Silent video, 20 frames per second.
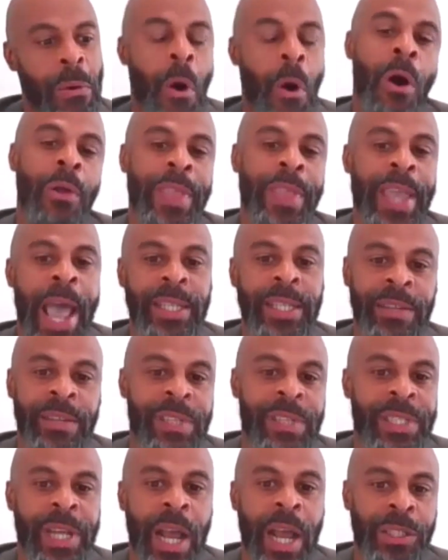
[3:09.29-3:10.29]
all the
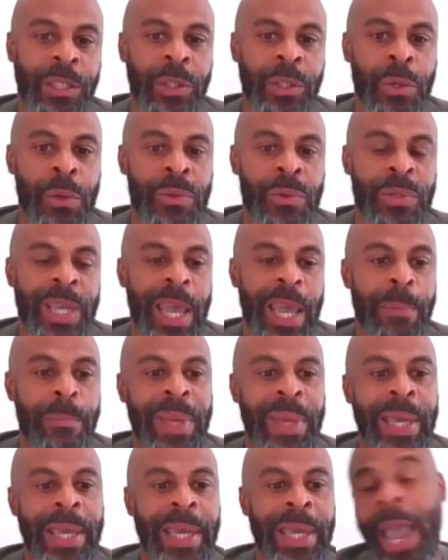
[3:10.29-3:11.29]
activities that I choose can
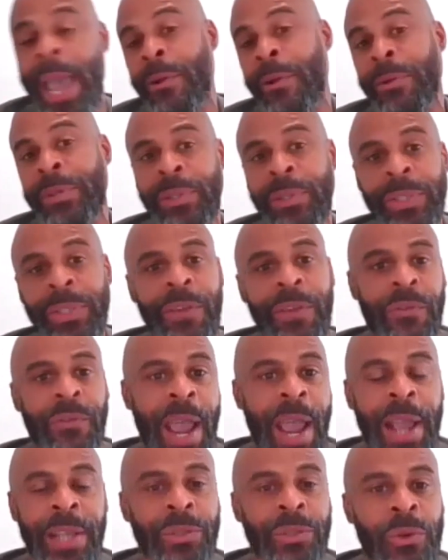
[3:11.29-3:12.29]
be catered to
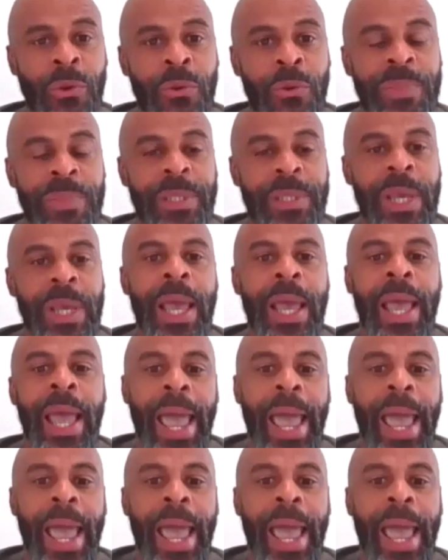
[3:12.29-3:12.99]
different age groups.